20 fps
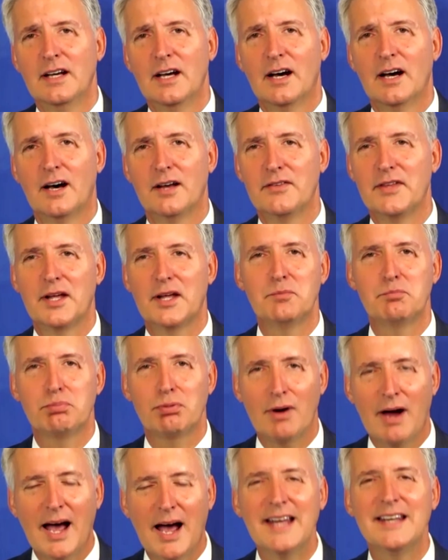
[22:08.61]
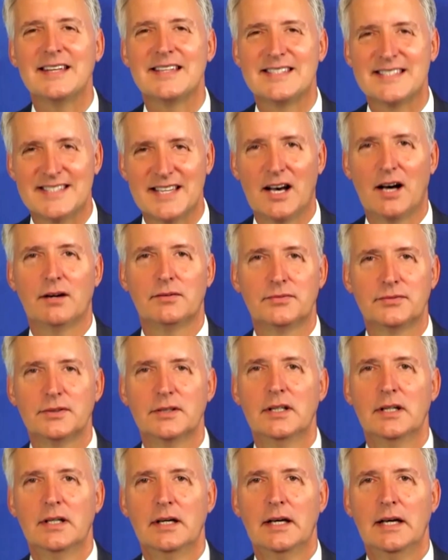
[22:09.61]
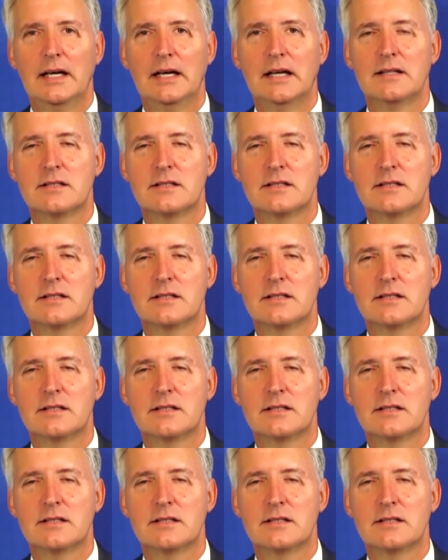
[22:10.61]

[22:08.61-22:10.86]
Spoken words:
that pride itself in